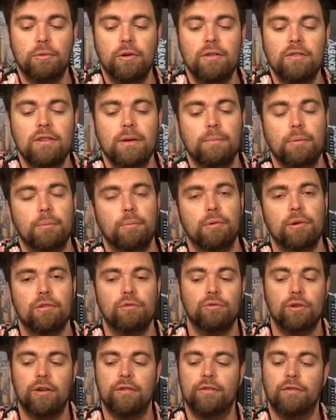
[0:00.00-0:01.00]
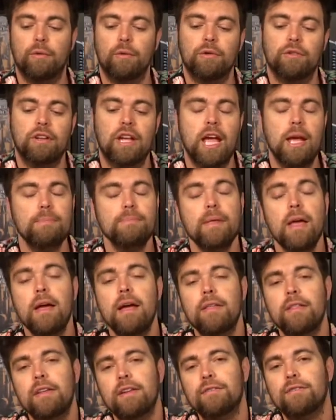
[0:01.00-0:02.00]
Pretty simple, pretty straightforward game
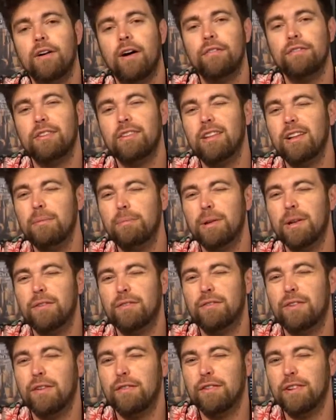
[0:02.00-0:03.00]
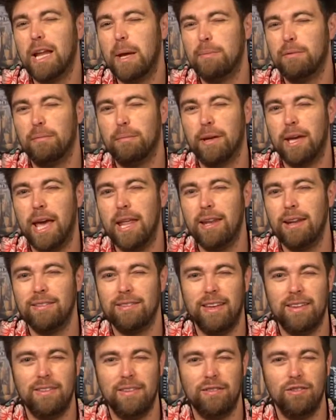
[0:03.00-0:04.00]
that involves a little bit of different types of
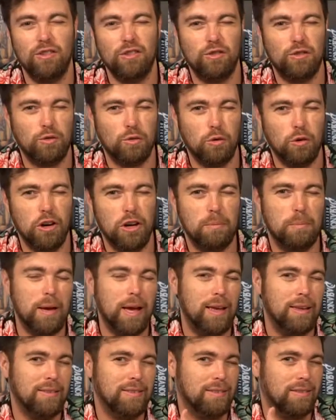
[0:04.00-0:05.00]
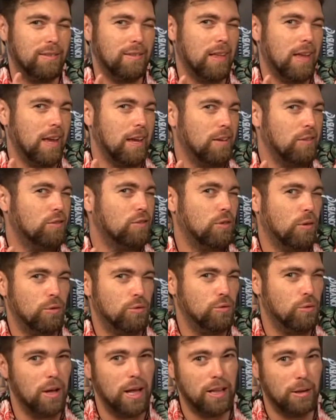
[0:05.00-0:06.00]
mechanics in this story-based, like,
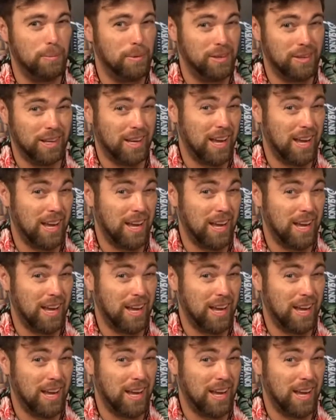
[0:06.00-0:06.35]
social element